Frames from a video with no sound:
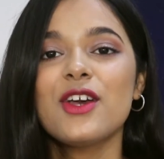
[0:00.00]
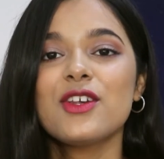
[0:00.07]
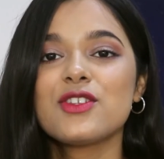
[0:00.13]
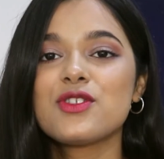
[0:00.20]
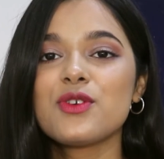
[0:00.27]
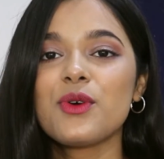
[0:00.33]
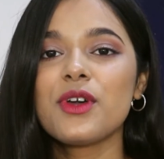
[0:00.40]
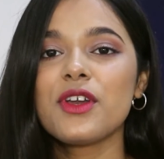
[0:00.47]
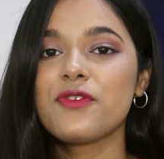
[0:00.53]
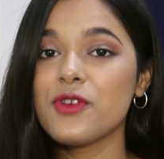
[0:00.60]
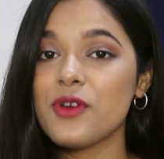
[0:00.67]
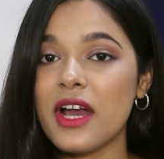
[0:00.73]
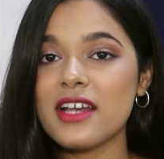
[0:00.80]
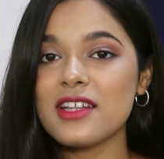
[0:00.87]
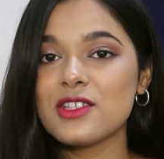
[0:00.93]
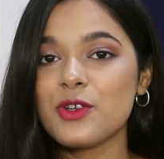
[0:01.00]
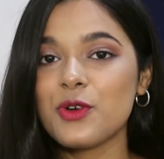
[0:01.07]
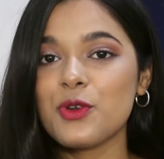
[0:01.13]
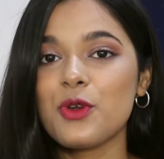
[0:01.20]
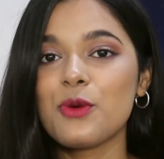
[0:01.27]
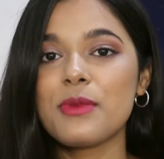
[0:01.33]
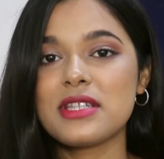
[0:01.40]
So if you guys
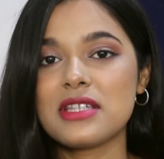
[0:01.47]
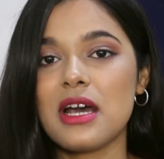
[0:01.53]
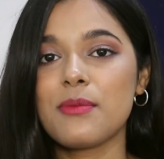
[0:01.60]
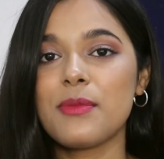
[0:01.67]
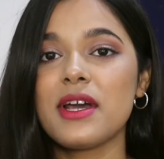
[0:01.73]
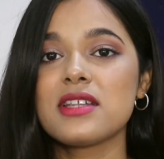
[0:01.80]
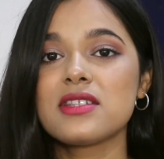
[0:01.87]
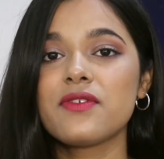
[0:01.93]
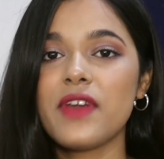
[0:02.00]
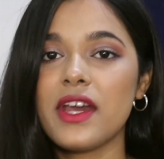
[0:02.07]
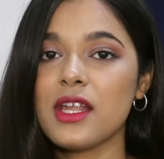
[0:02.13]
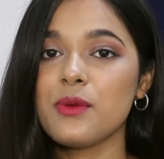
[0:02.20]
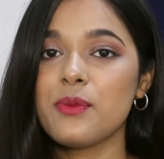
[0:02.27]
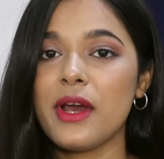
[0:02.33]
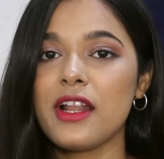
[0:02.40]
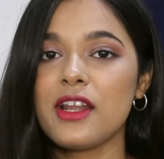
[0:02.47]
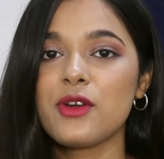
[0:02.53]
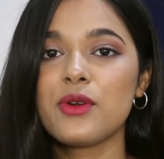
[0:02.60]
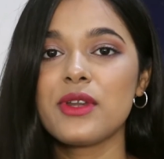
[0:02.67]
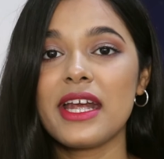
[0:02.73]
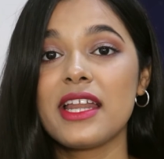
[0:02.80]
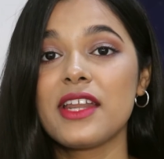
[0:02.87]
don't know, Masaba is a very
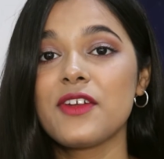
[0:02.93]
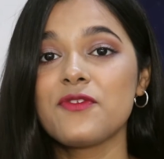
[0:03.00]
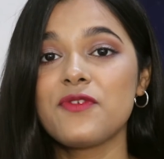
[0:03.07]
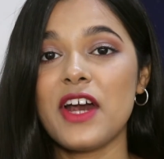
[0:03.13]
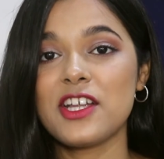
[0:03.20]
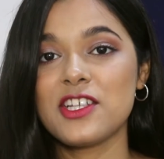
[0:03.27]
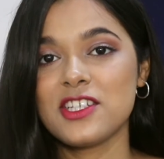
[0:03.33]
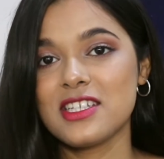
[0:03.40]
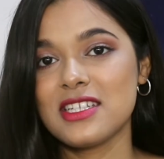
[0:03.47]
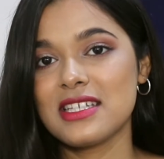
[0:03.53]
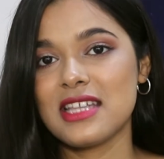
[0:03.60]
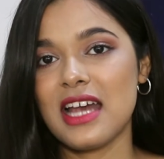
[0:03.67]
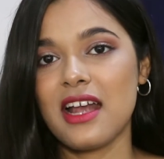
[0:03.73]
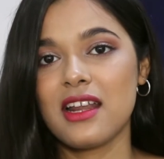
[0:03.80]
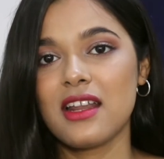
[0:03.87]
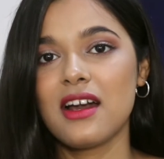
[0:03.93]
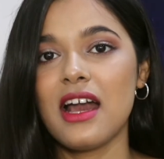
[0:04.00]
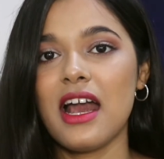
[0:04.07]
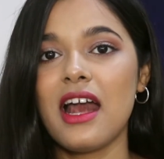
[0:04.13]
well-known Indian fashion designer